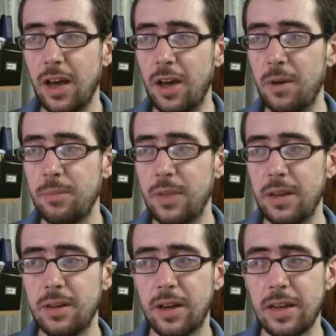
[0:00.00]

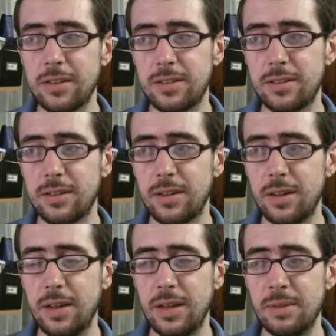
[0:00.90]
I guess
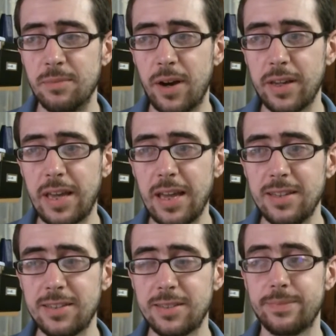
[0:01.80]
in my
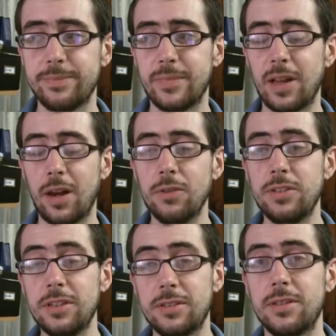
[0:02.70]
case, the
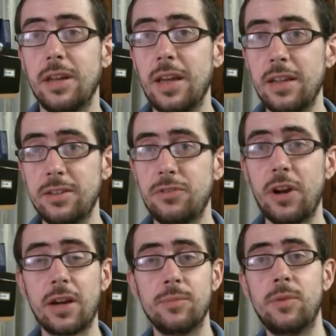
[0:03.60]
closest is
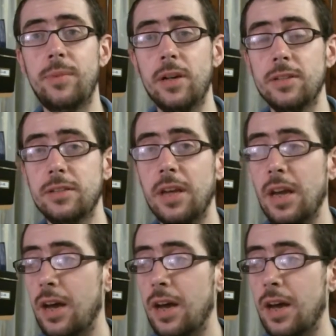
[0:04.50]
trackable mice.